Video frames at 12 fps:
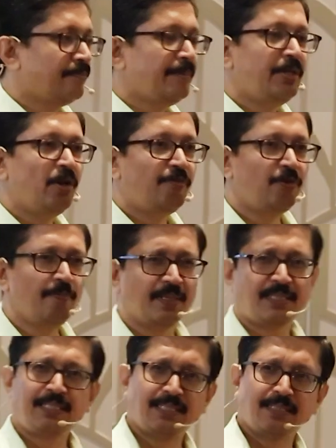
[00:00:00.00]
Many of you
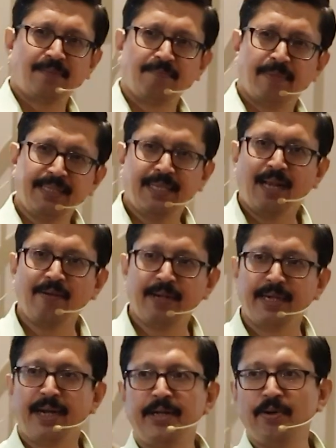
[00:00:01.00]
might have
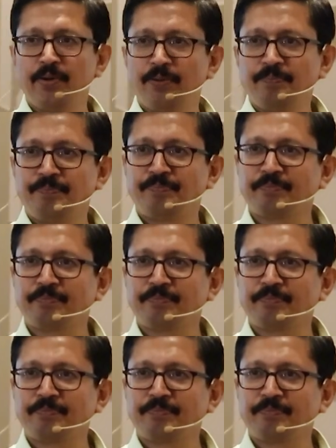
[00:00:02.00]
heard, I don't know.